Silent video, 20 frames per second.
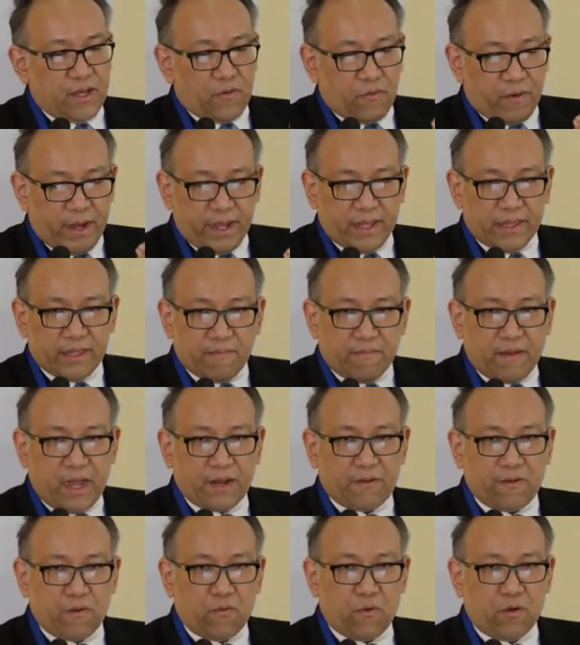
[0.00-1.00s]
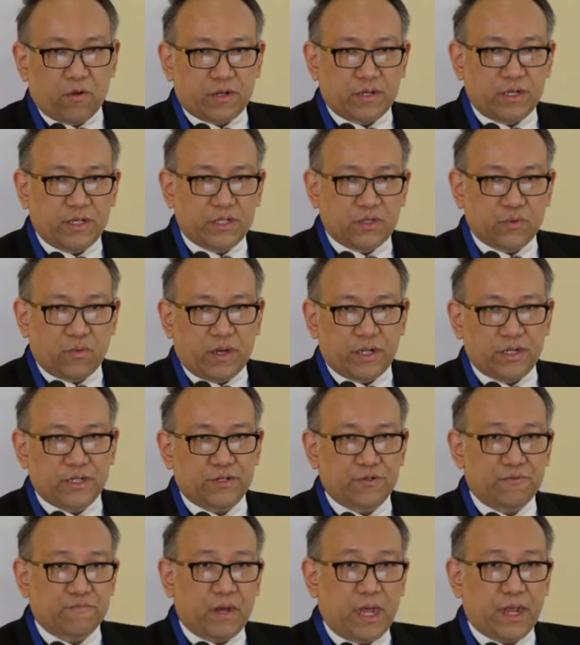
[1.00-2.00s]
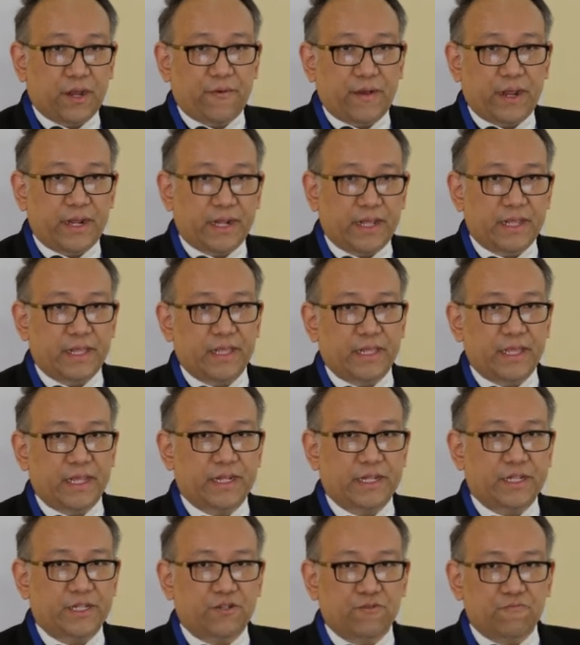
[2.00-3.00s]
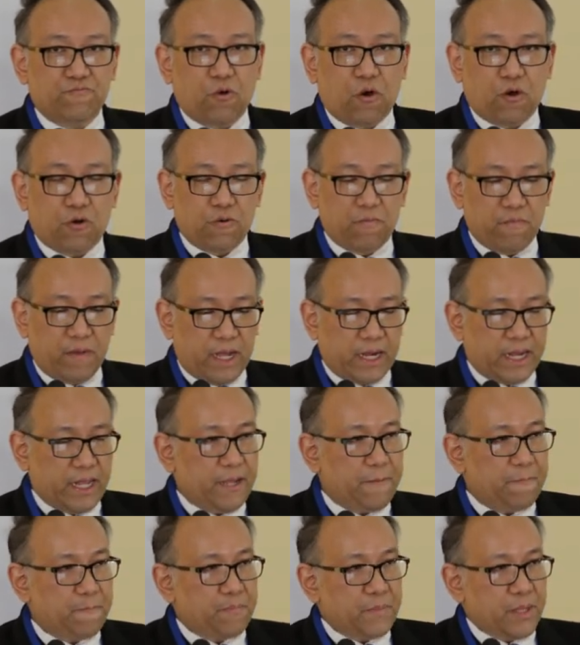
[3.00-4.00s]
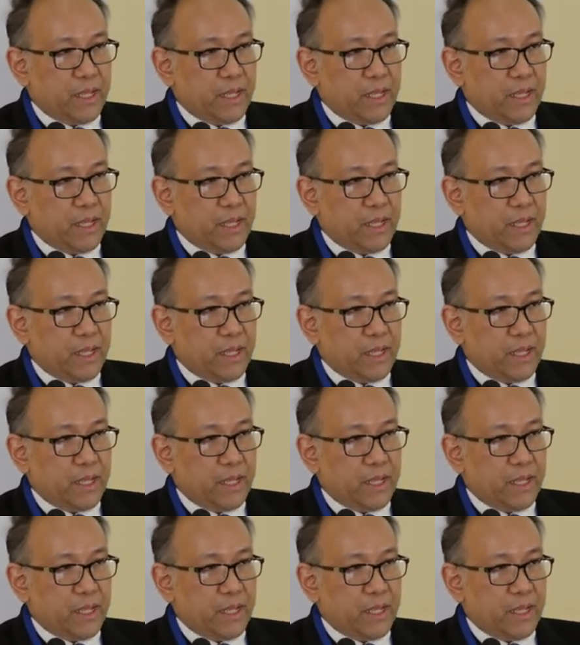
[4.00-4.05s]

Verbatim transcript: when the migrant workers wanted to migrate and then they need to borrow money.